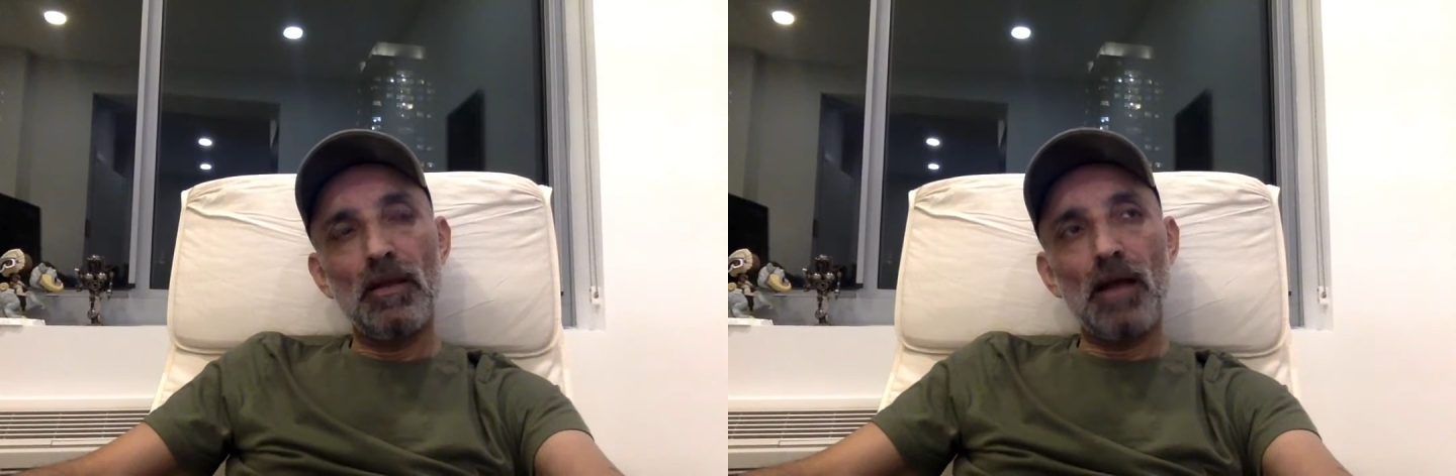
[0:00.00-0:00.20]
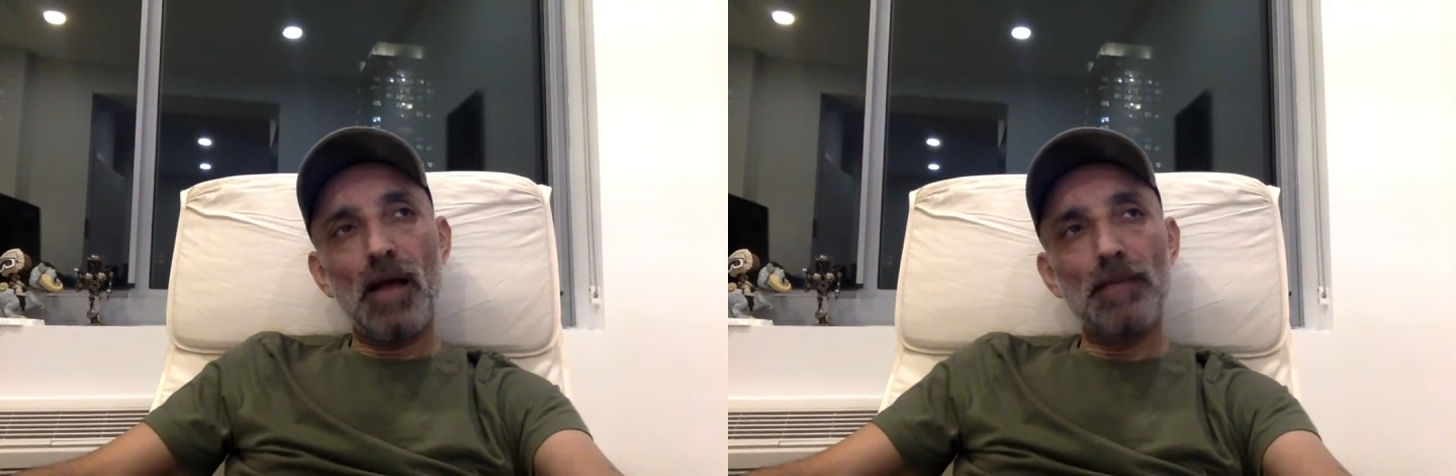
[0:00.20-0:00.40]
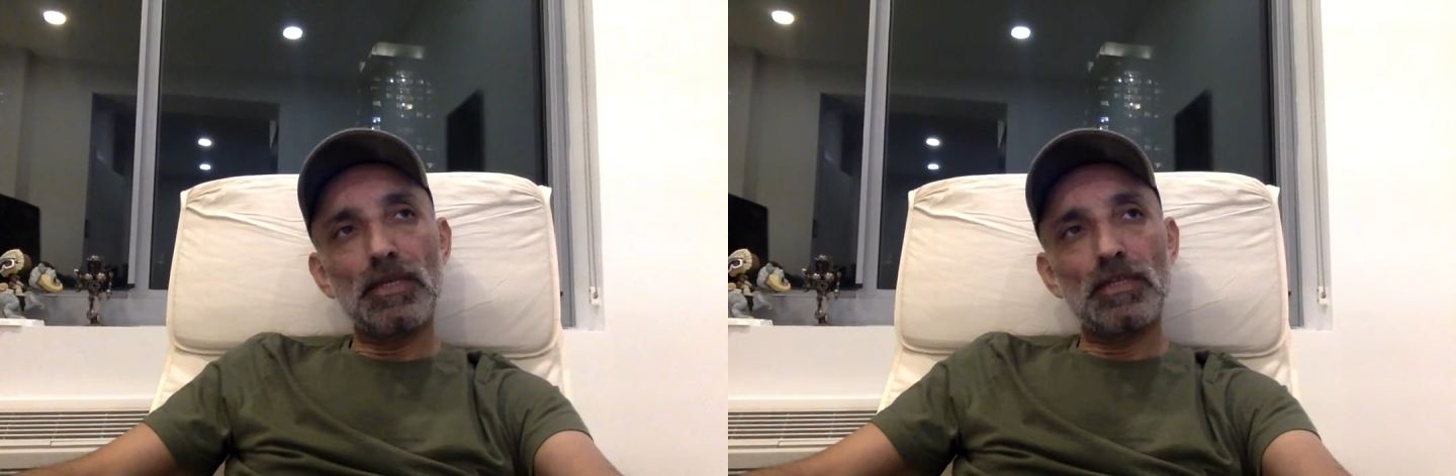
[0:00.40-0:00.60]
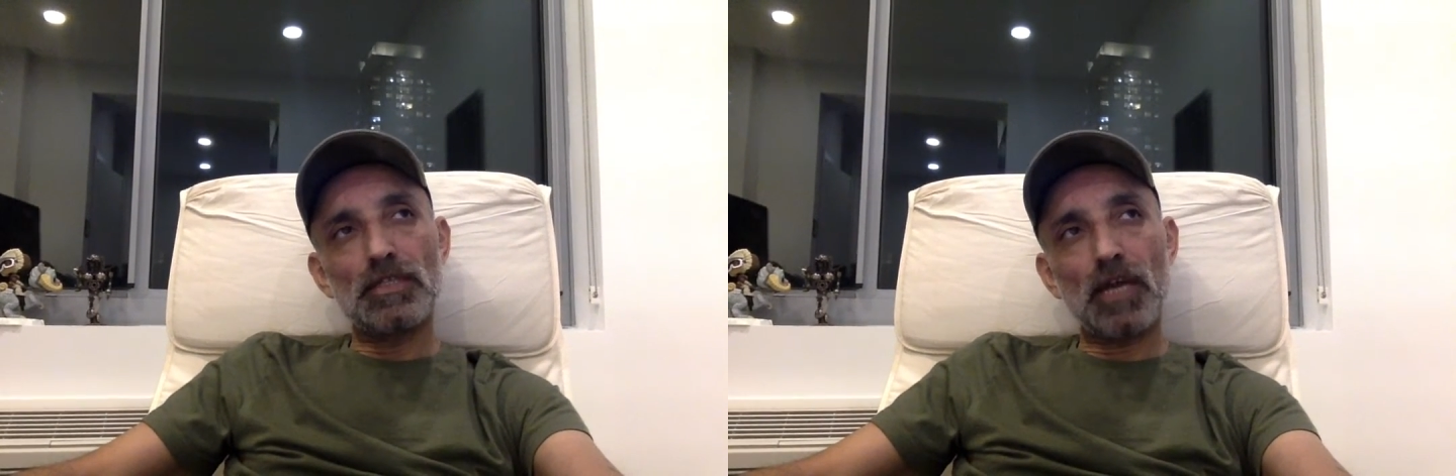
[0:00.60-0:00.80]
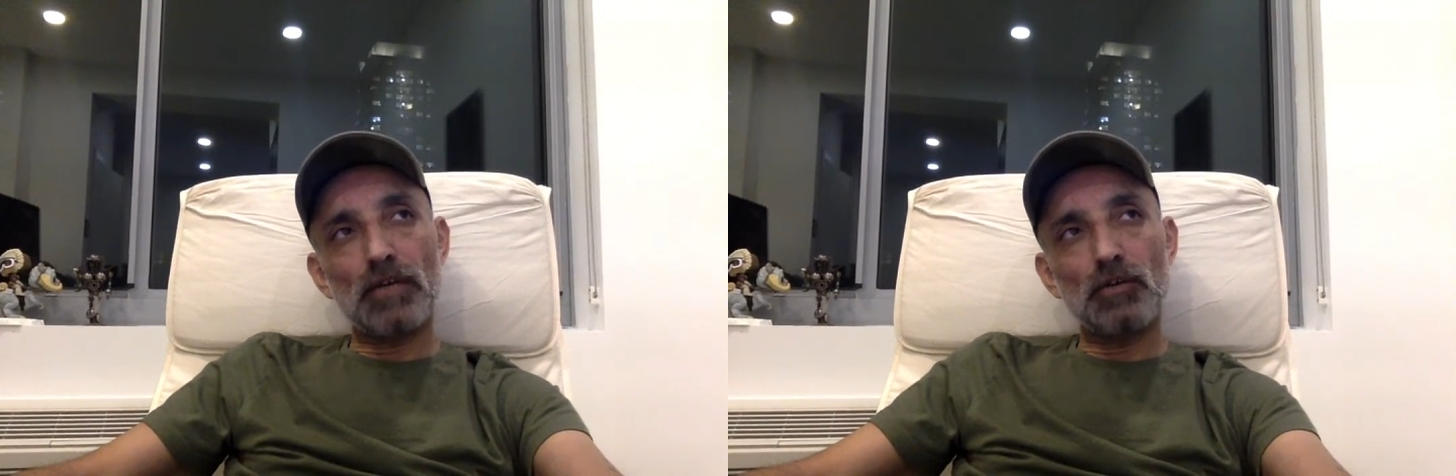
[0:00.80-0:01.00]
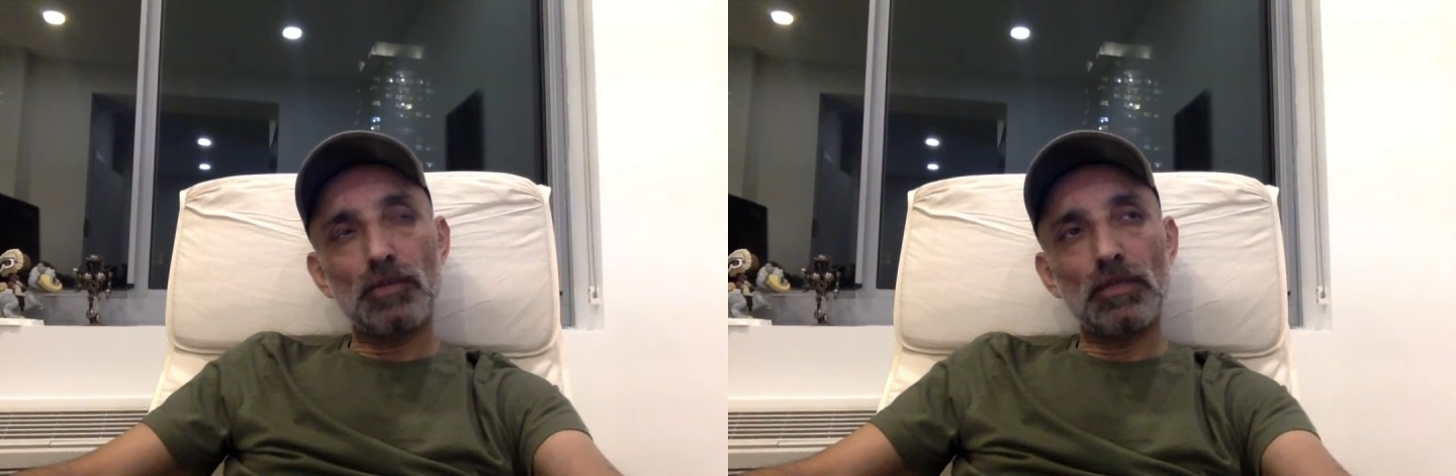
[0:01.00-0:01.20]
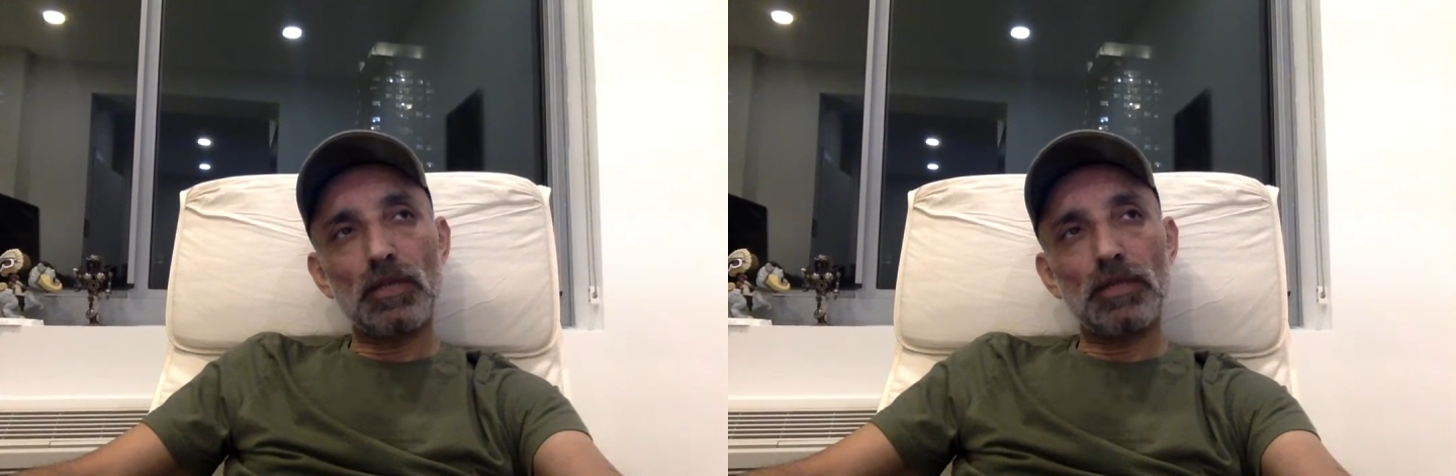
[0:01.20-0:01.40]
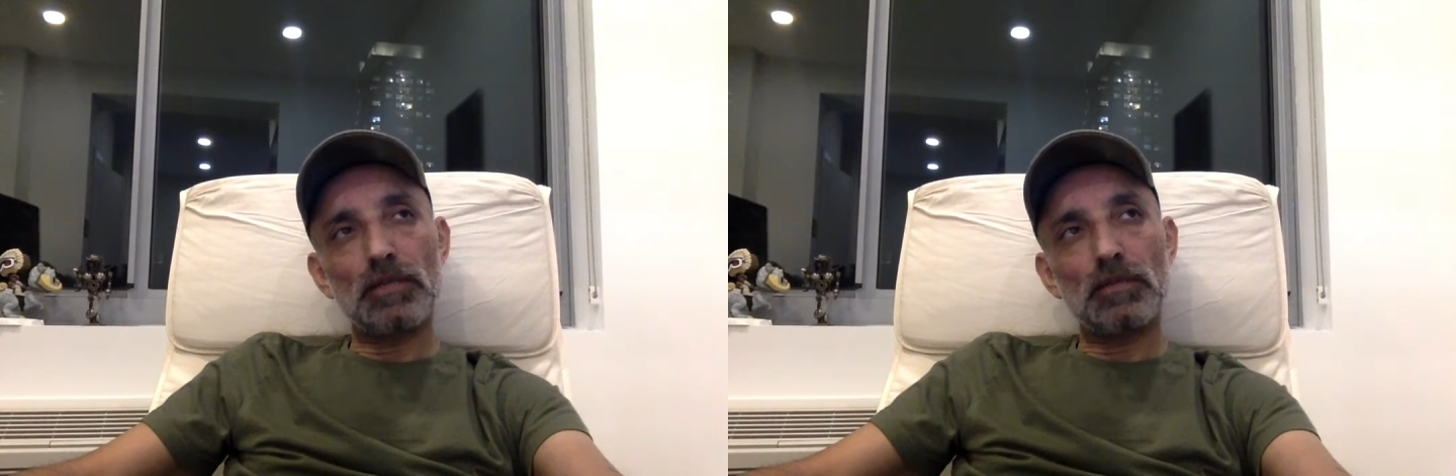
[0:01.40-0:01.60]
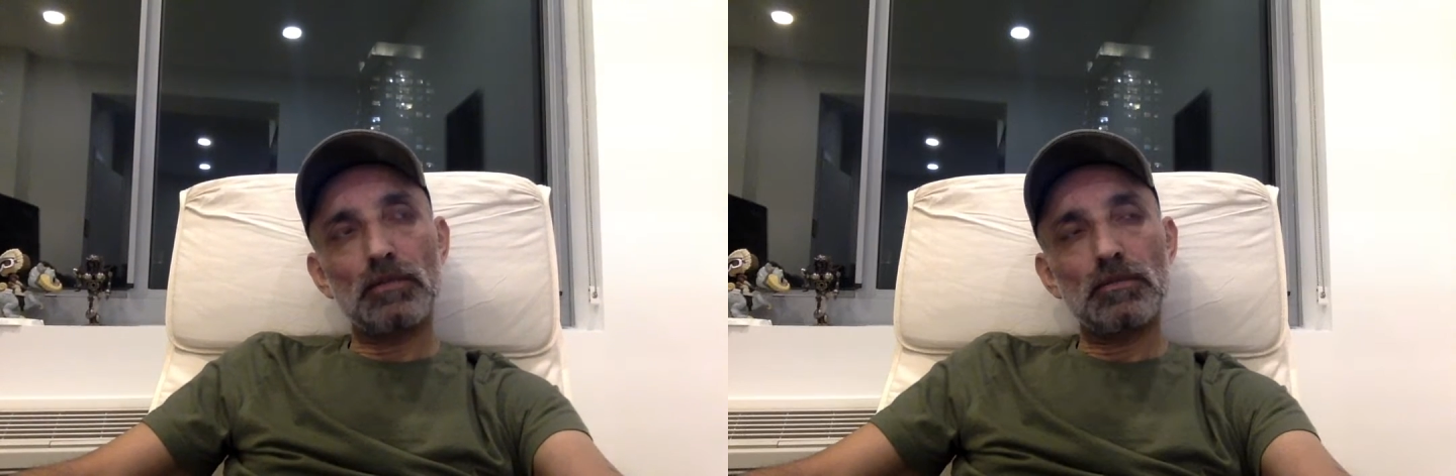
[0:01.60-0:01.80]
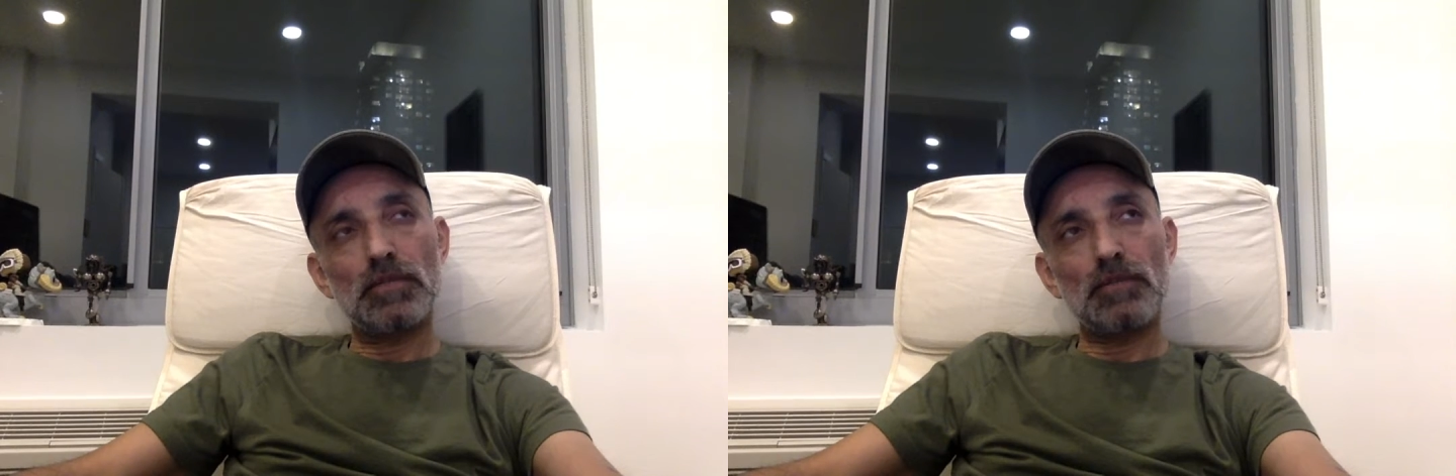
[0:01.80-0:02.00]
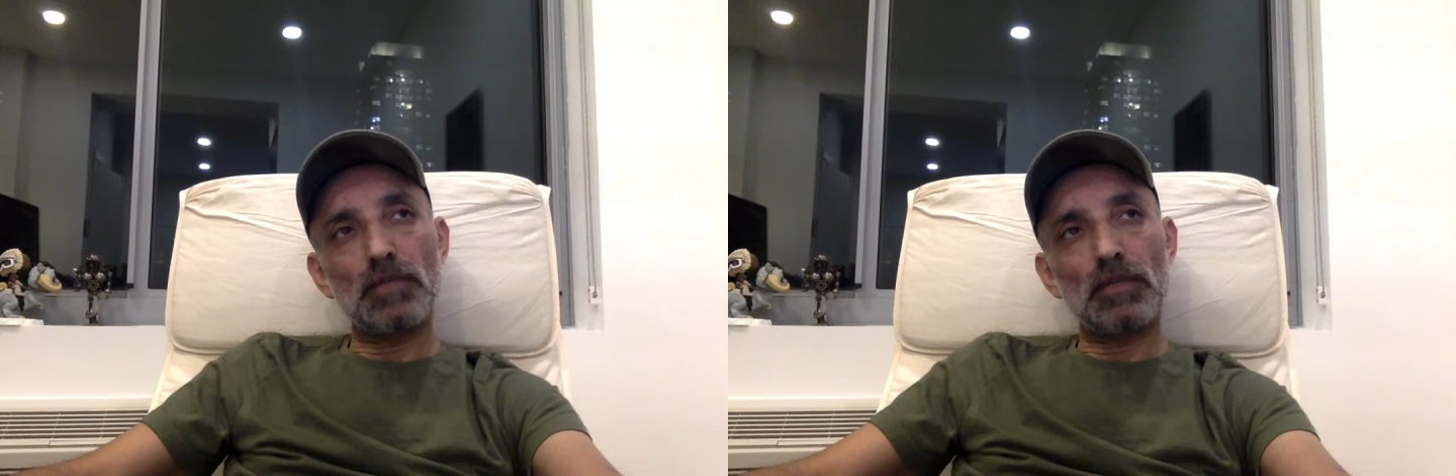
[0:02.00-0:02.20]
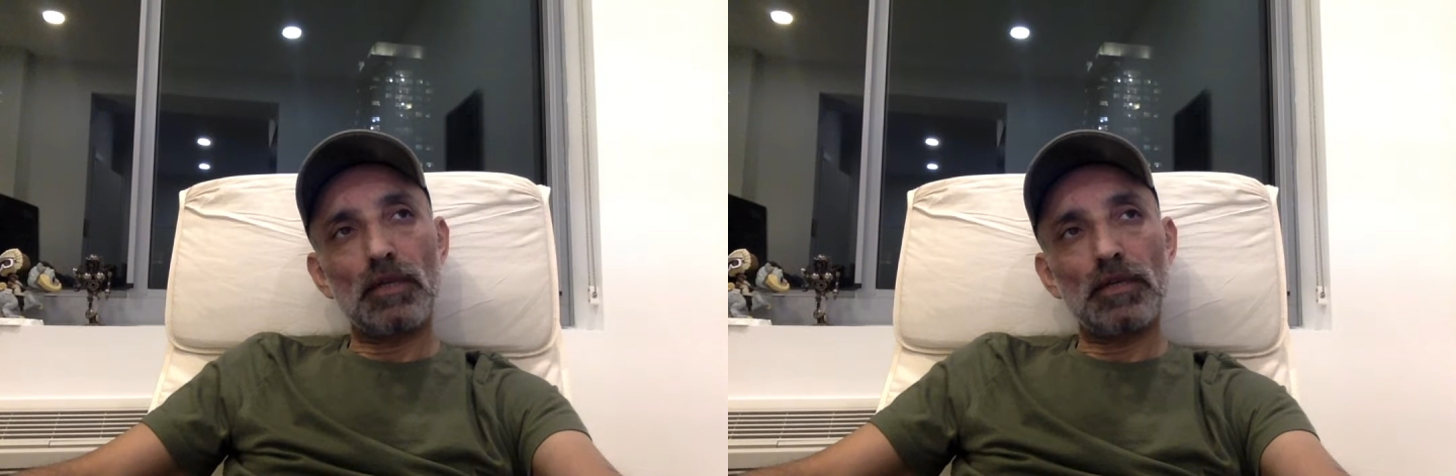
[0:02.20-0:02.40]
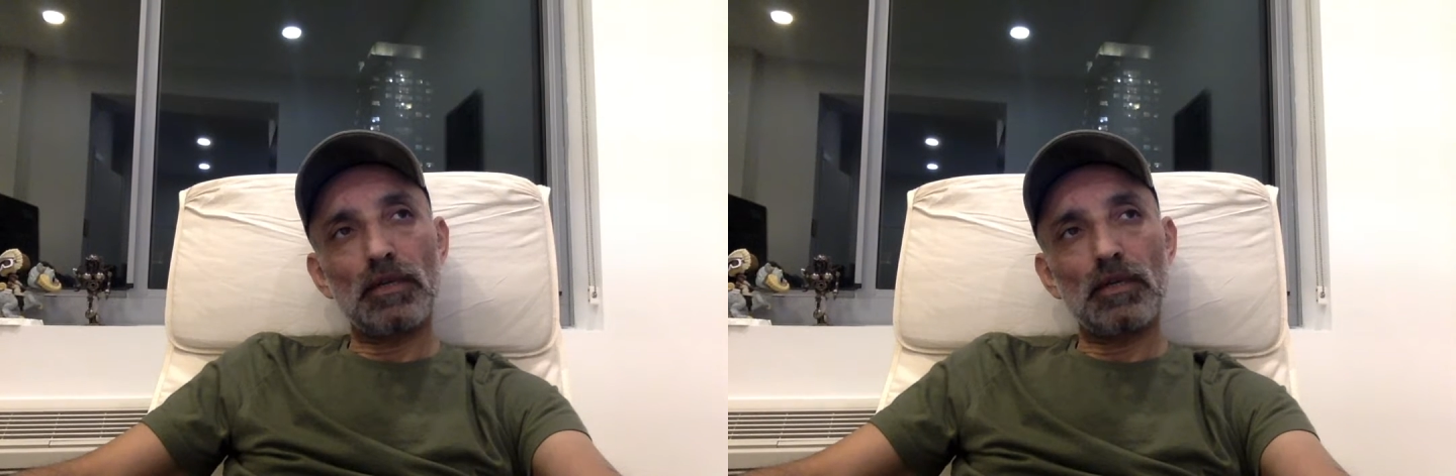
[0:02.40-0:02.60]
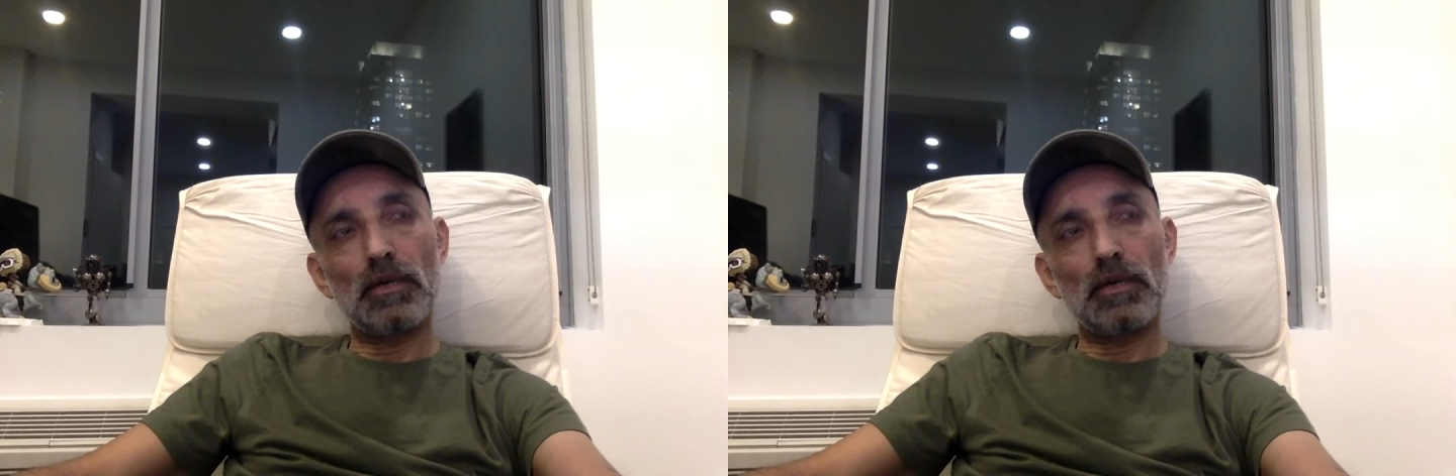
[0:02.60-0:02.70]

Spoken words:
It's not going to be like something like